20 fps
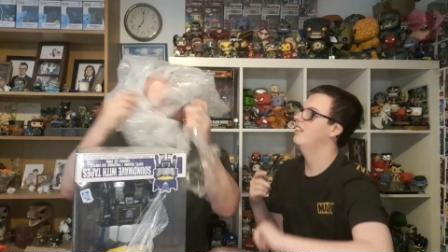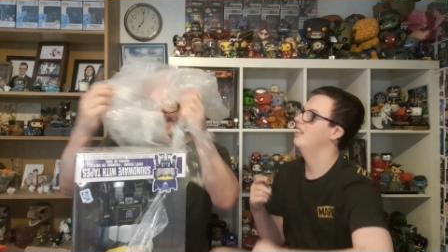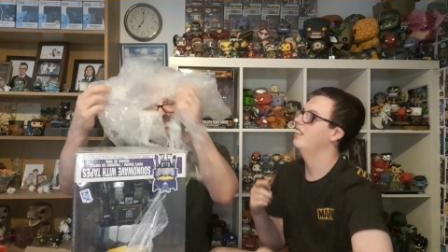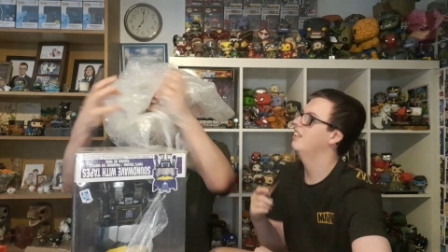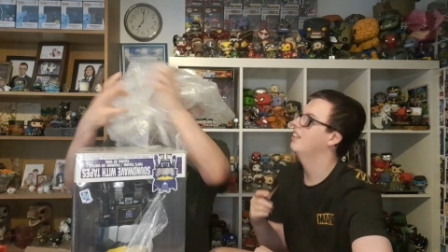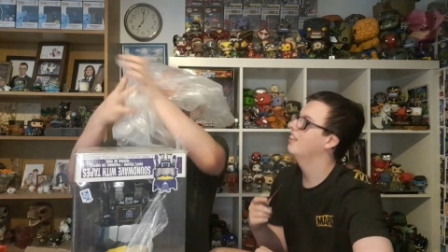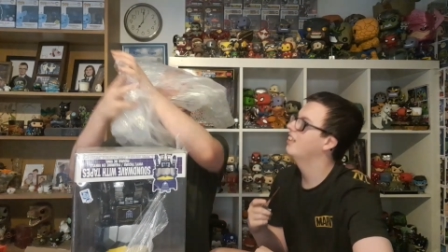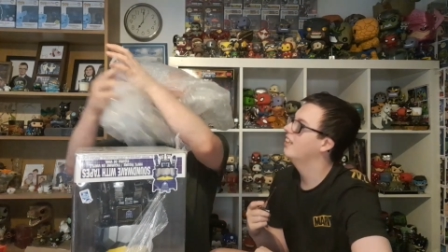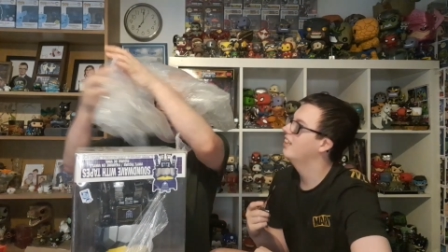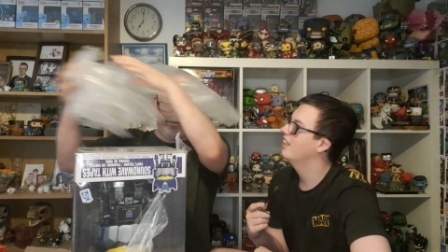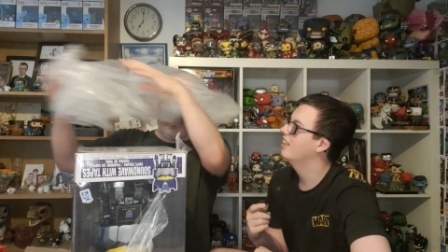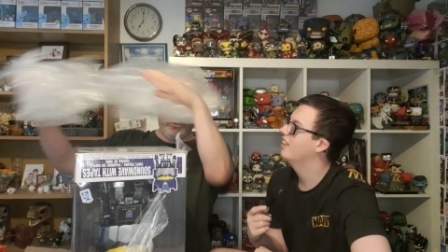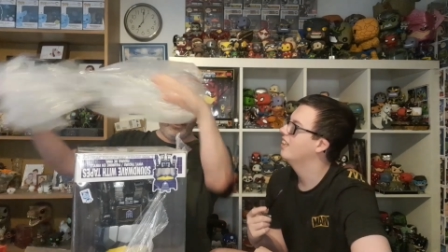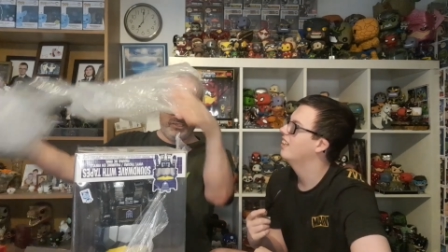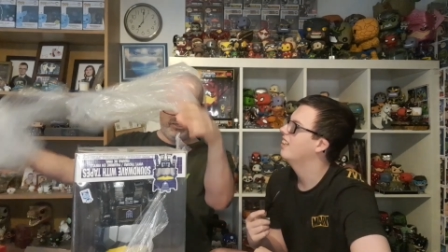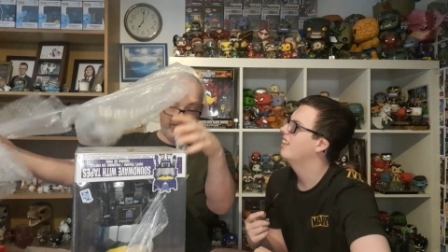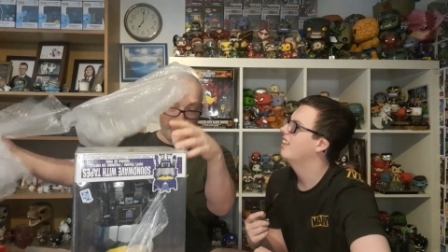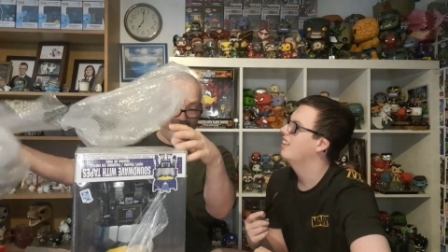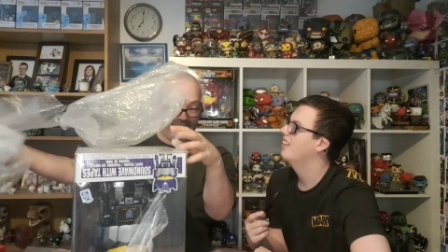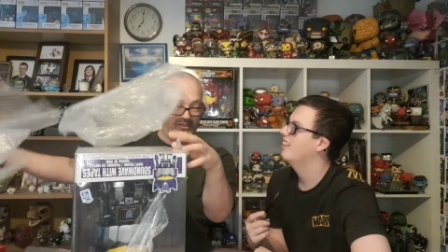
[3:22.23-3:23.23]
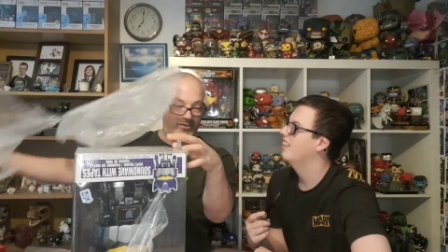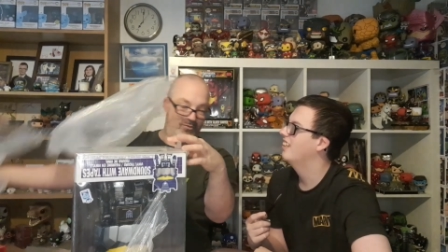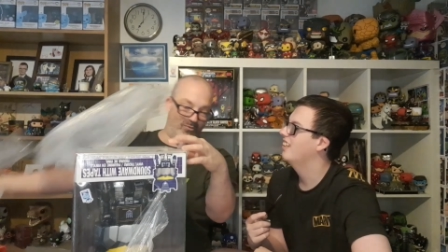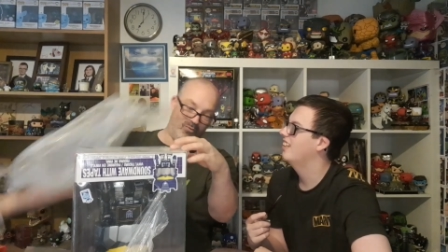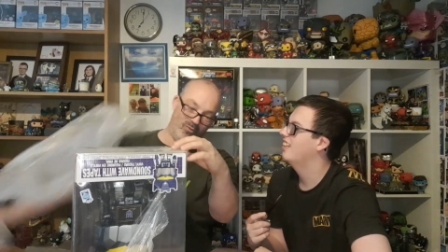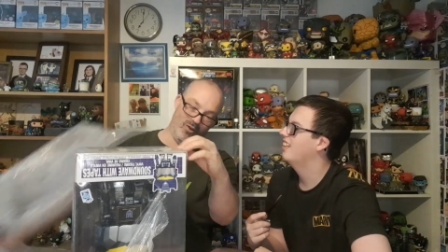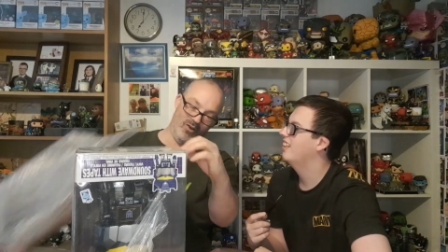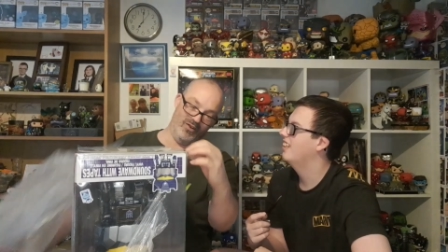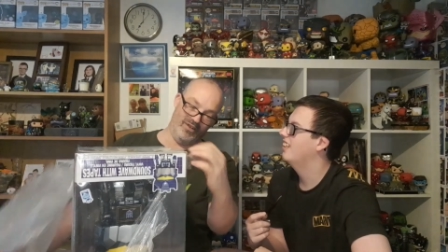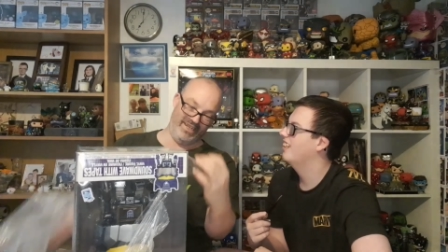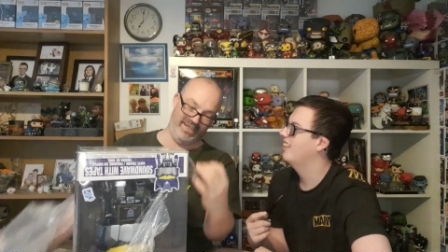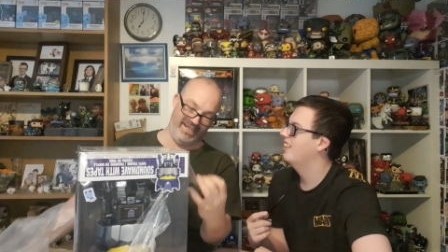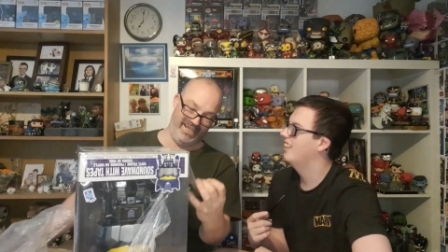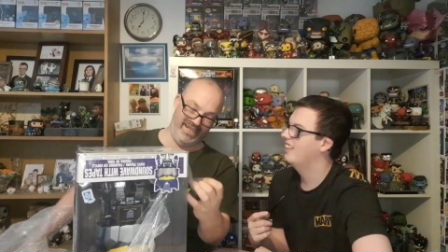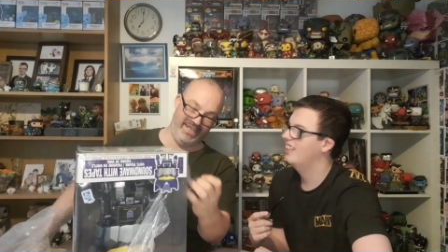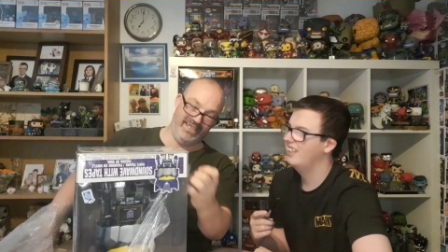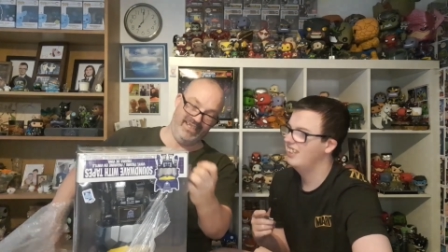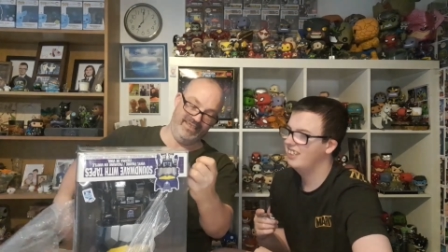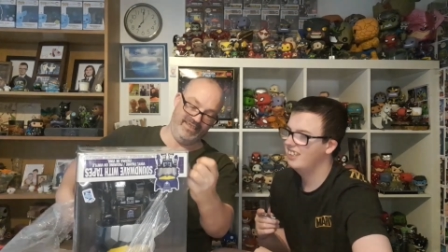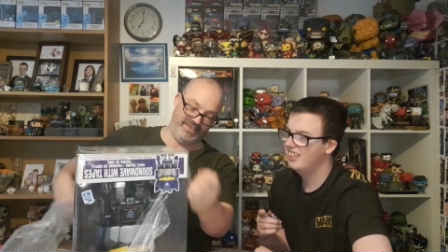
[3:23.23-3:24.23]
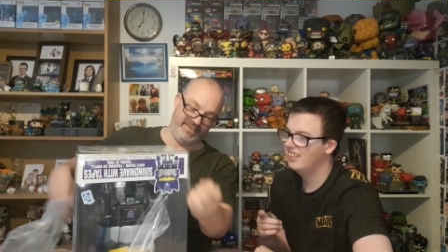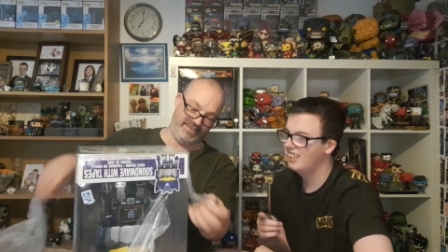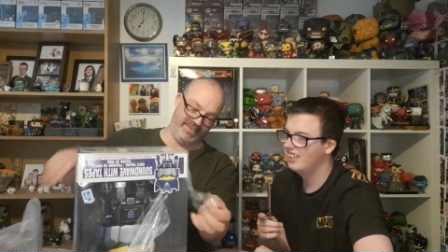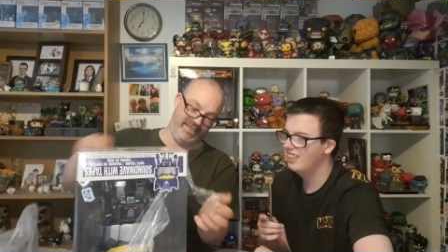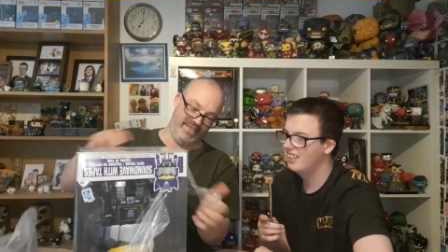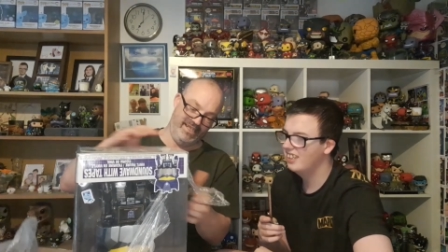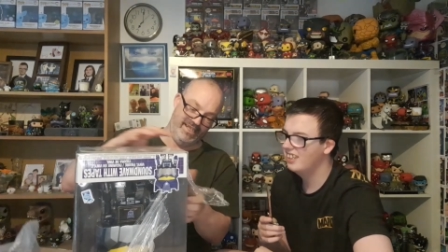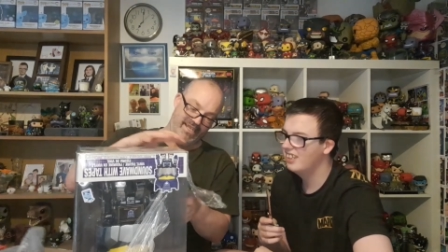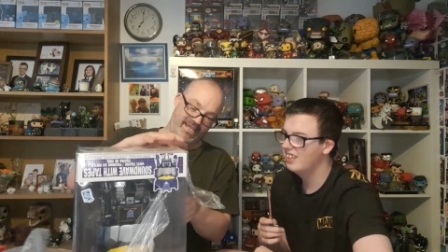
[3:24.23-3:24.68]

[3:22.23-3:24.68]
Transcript: And I'll show you what it is.